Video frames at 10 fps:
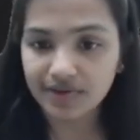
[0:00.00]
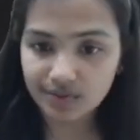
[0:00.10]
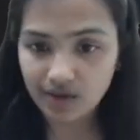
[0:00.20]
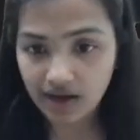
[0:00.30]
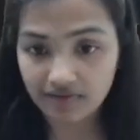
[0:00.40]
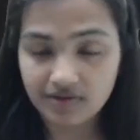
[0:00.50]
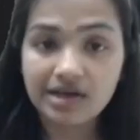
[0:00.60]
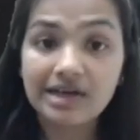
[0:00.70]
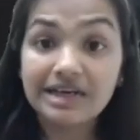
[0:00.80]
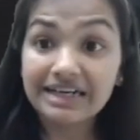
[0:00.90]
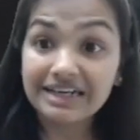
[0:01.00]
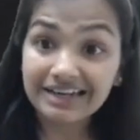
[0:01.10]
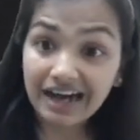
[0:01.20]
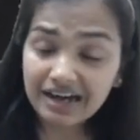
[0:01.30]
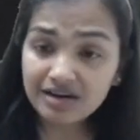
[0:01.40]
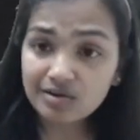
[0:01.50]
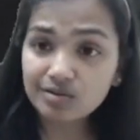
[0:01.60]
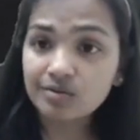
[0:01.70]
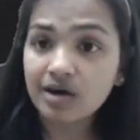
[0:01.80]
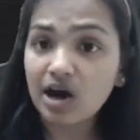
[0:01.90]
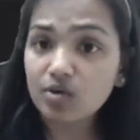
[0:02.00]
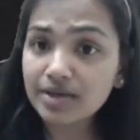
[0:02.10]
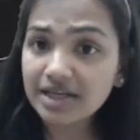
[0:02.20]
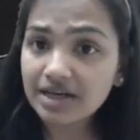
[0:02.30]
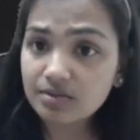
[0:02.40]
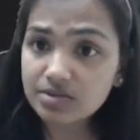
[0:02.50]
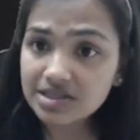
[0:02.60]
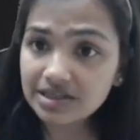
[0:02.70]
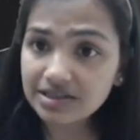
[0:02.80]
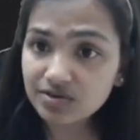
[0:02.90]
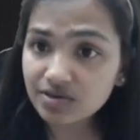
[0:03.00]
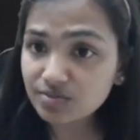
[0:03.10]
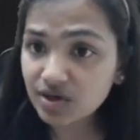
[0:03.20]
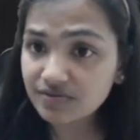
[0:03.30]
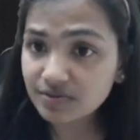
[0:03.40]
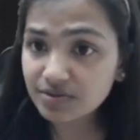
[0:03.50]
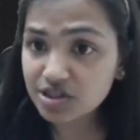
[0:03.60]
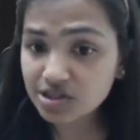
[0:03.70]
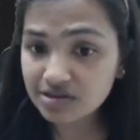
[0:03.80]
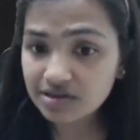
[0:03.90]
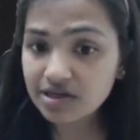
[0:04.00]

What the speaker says: have. Now how many carbons are undergoing bond formation?